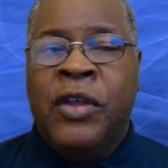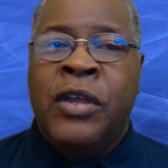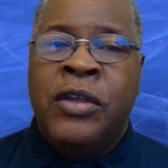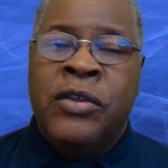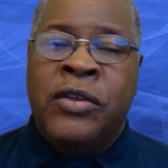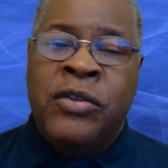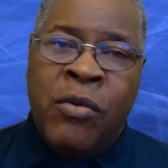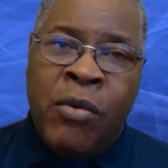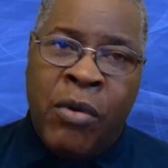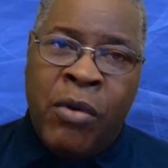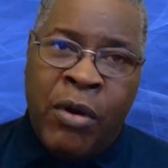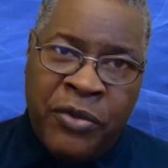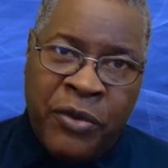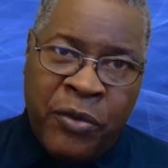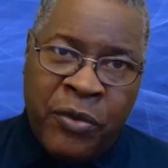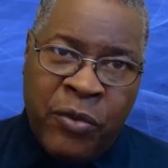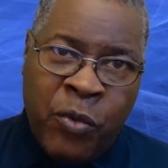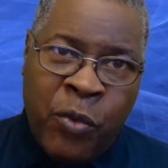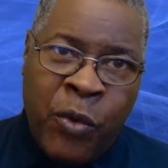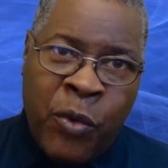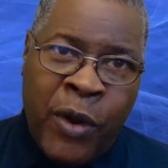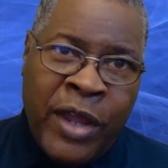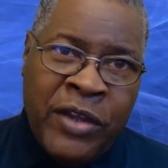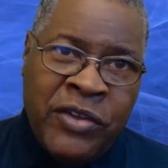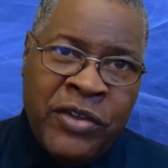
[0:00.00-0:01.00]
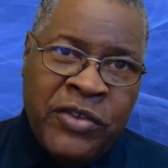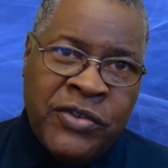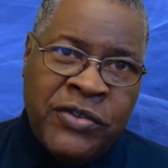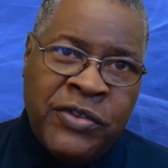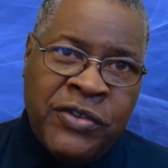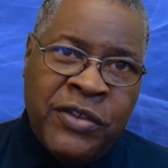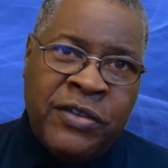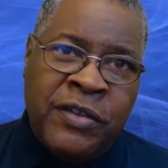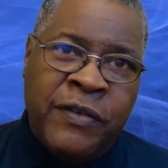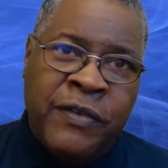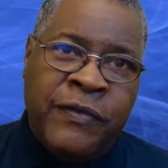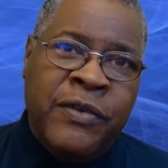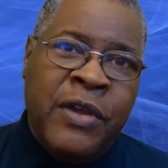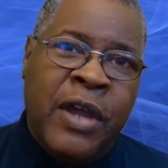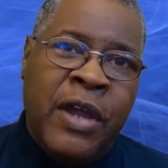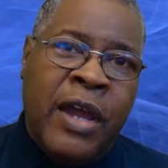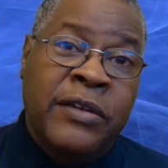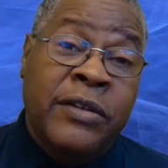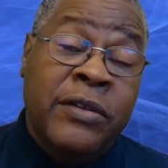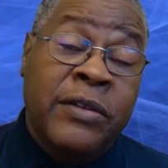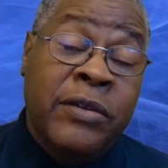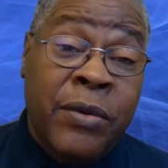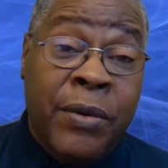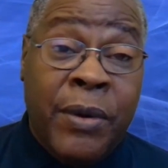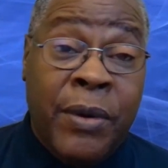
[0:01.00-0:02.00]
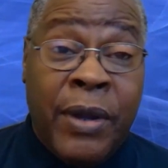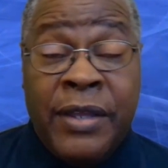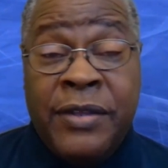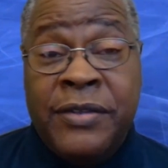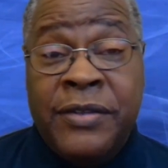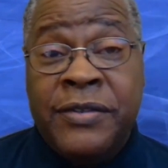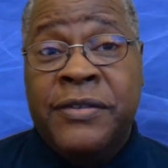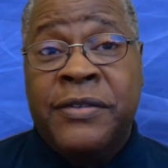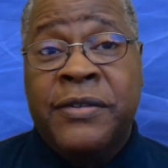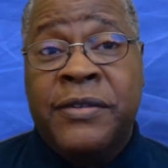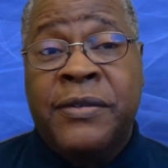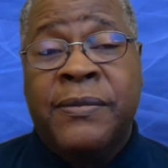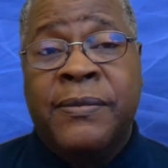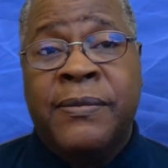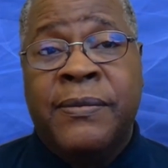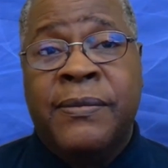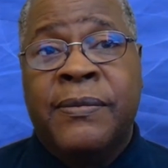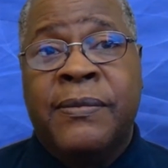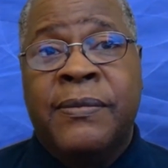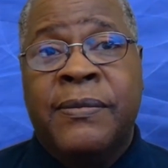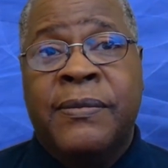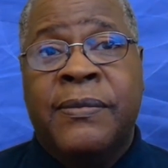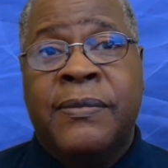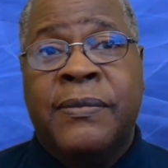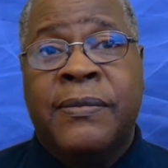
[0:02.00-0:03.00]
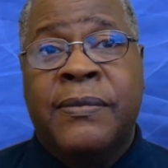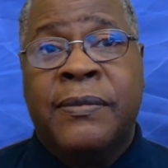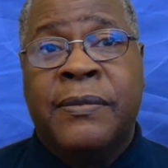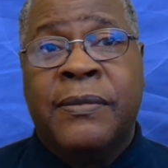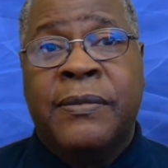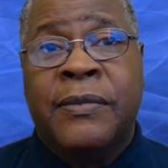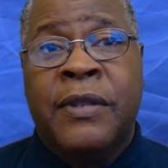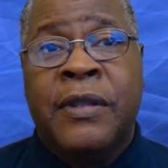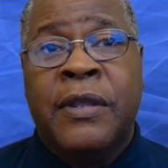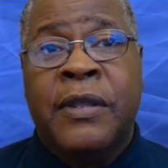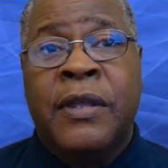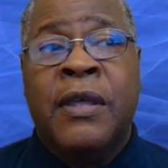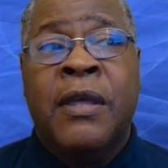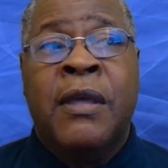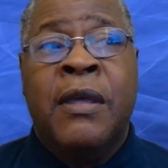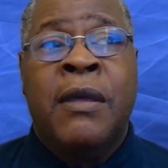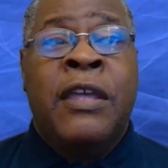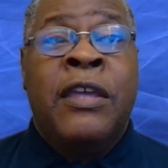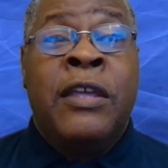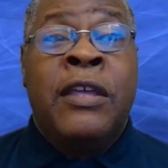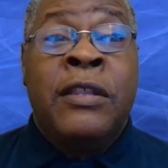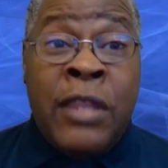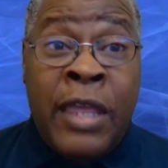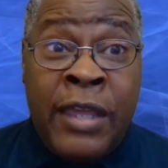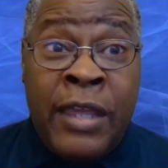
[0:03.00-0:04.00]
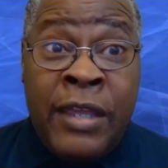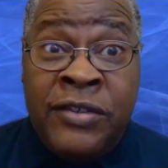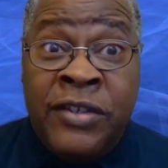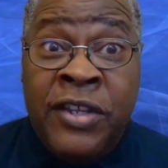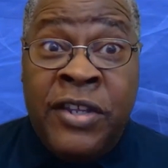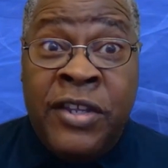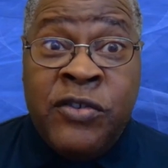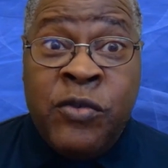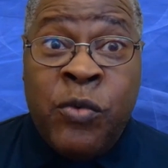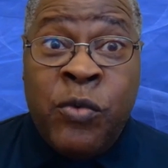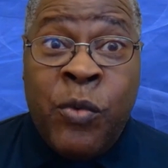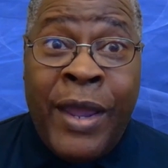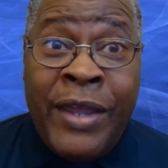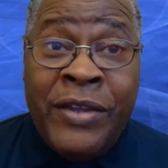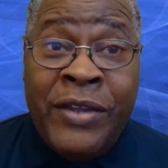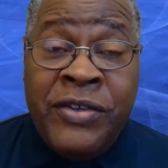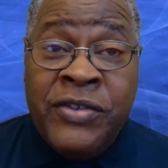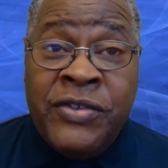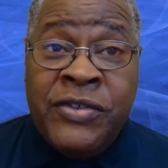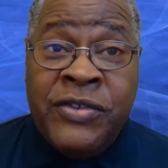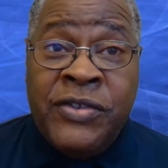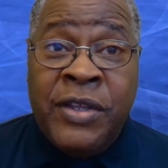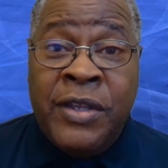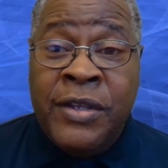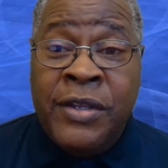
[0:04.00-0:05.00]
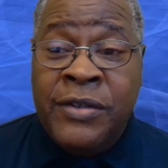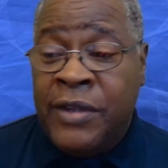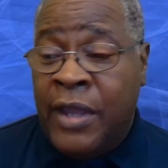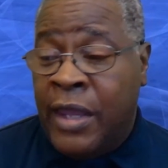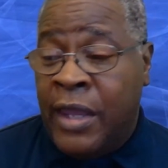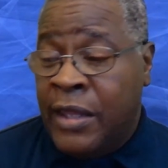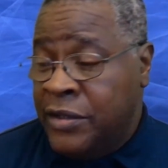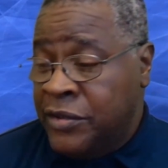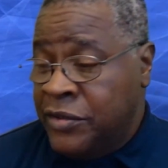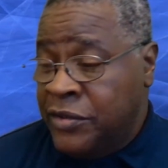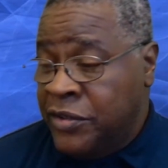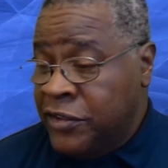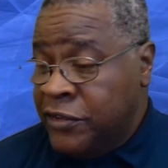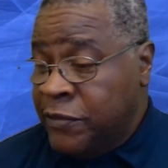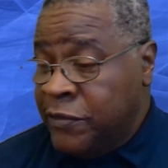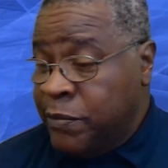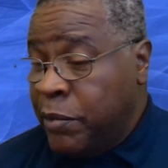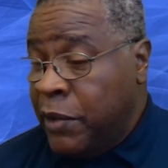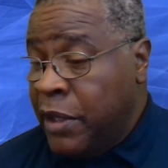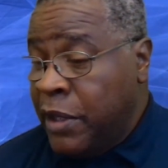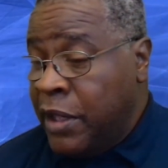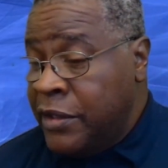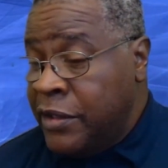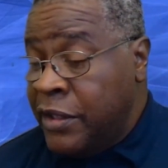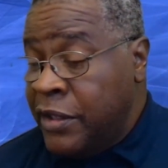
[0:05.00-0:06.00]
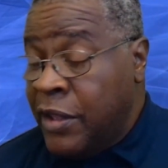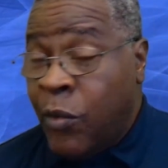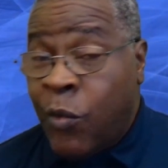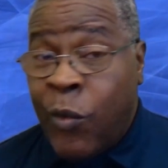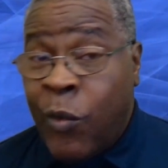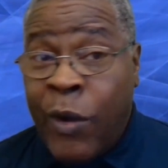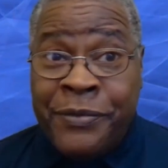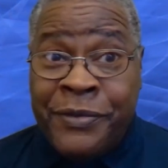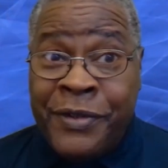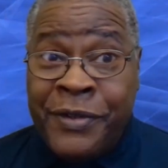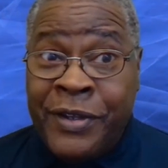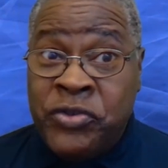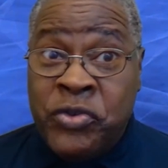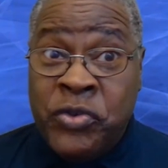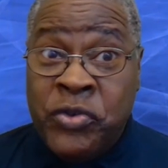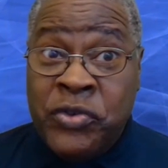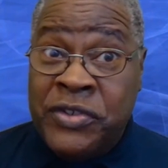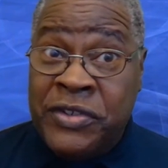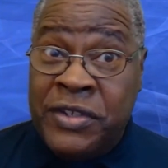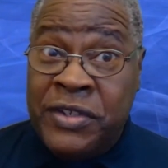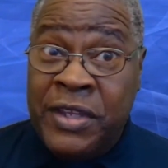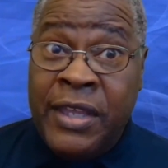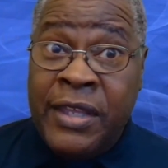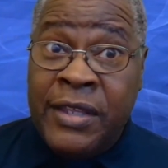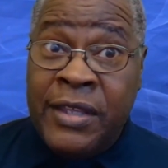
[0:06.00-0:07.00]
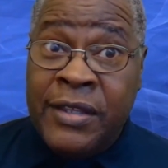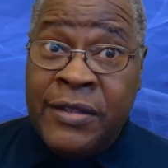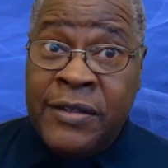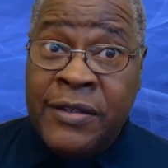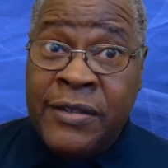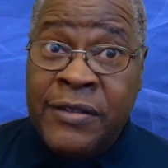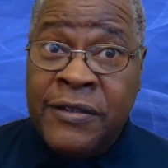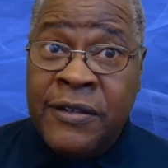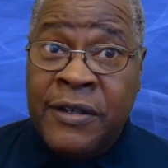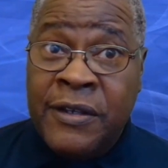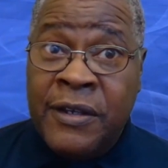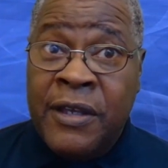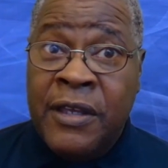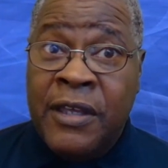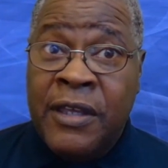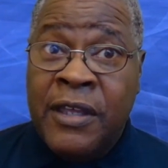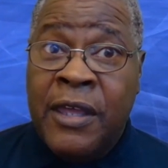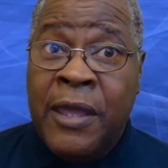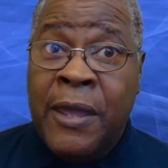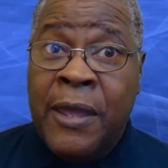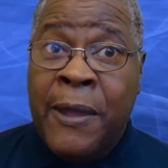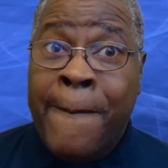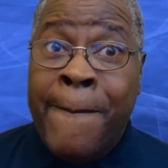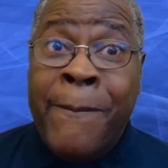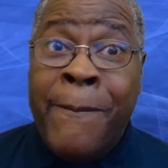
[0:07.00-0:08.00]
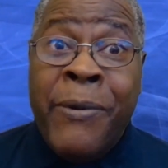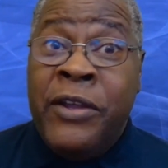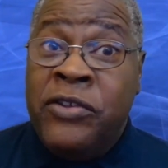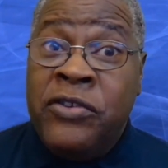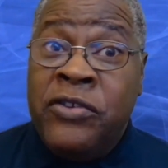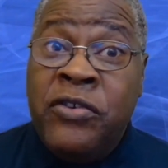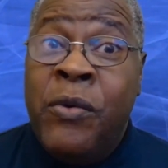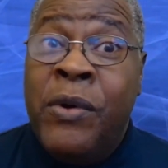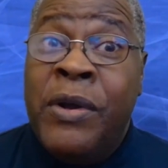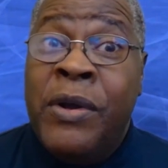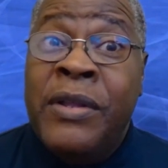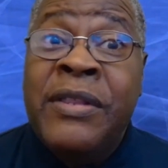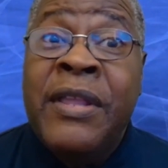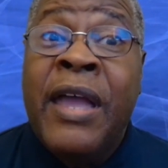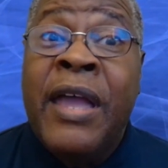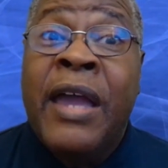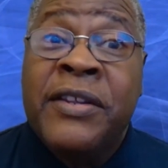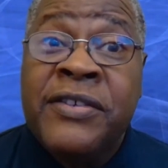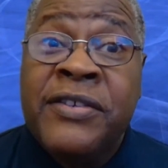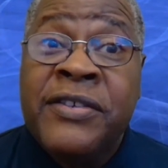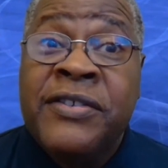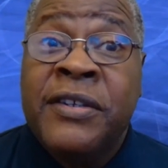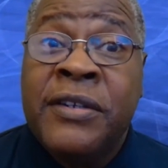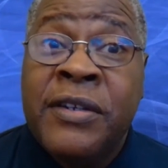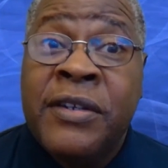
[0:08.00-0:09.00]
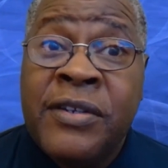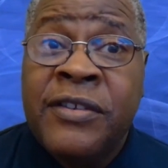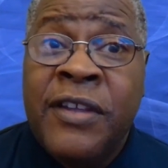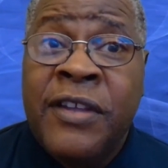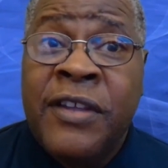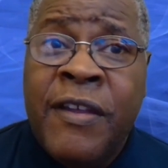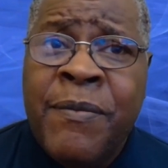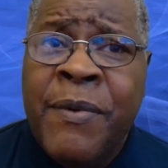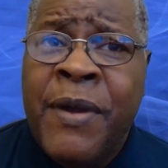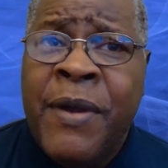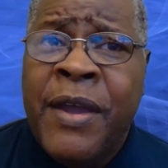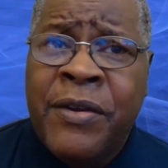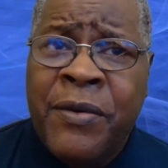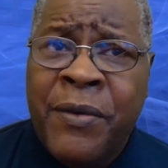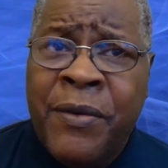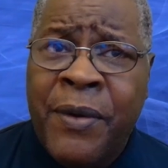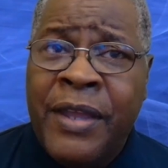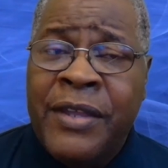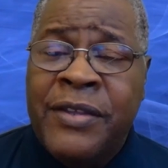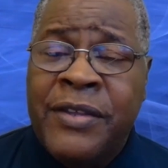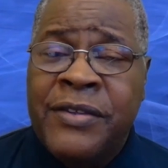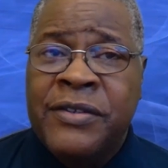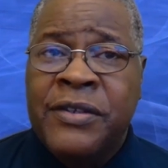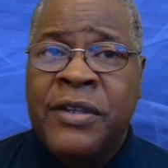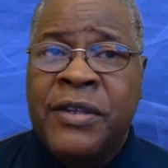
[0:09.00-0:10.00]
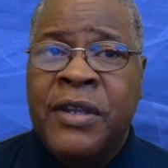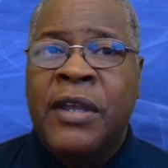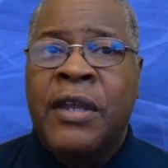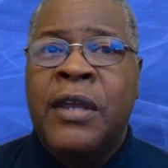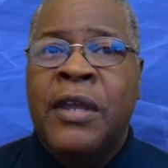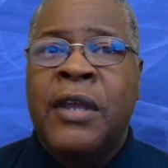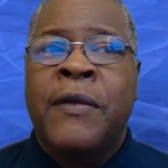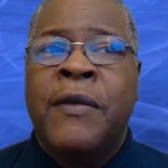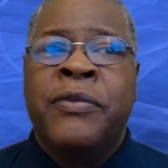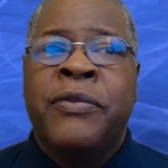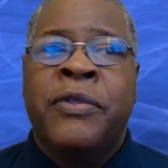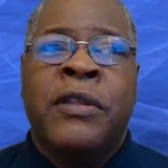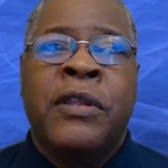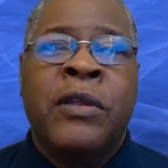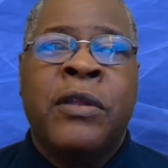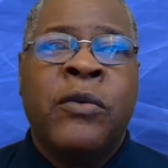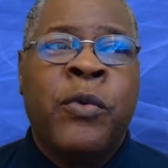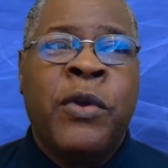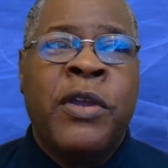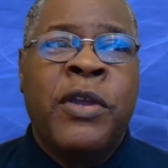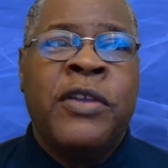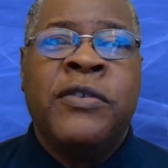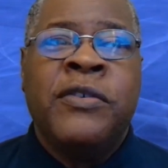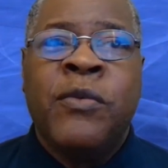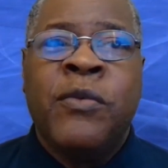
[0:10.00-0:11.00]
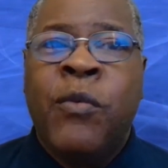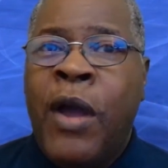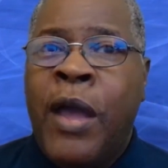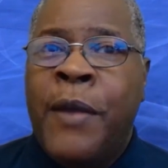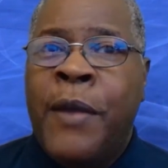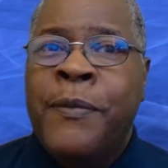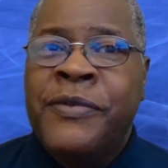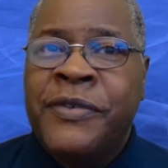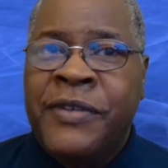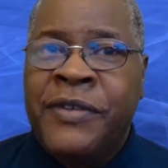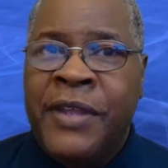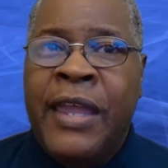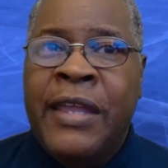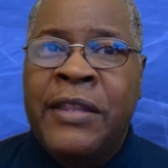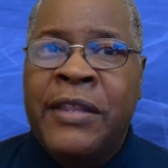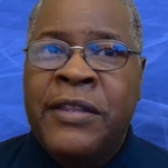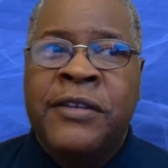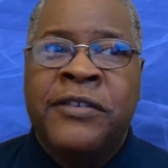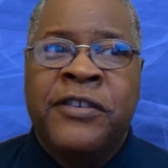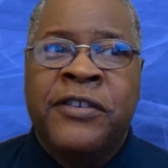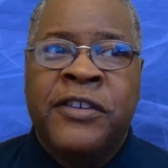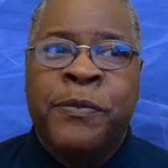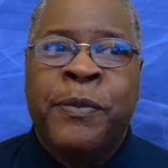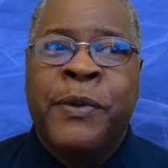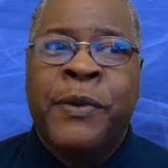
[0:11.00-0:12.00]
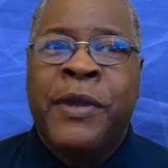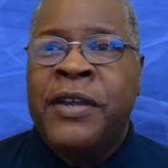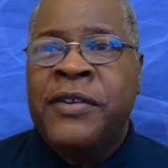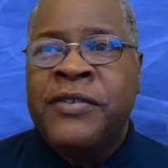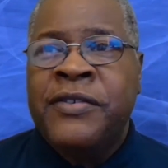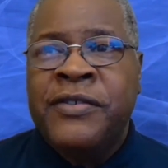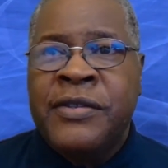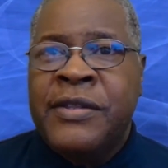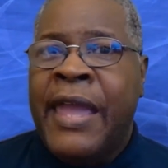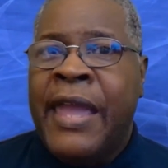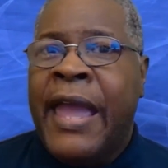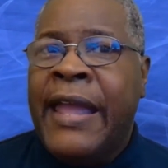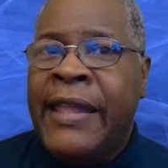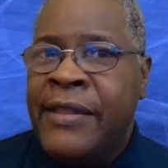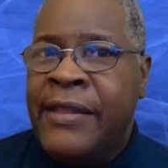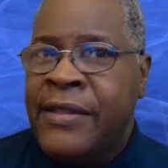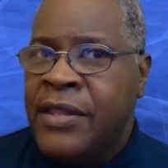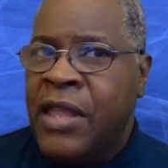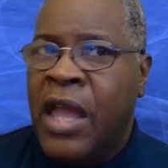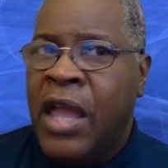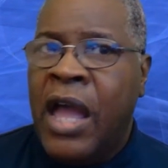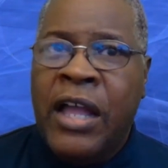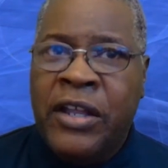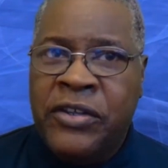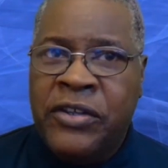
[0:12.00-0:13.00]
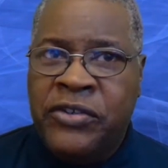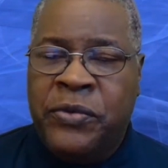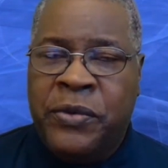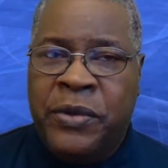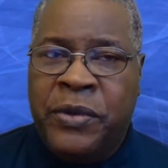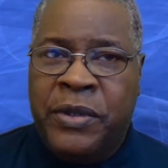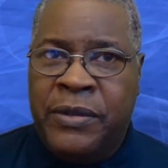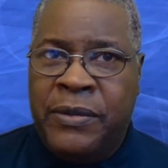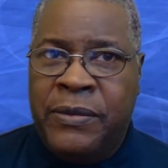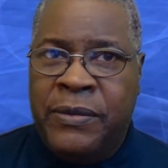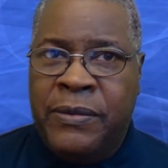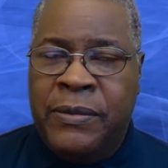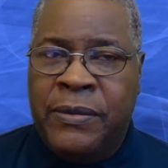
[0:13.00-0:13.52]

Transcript: You are the righteousness of God in Christ. Now, it's his righteousness and it's his blood that wipes out your sins, but you are not a sinner saved by grace. Now, the reason why I'm saying this is because that doctrine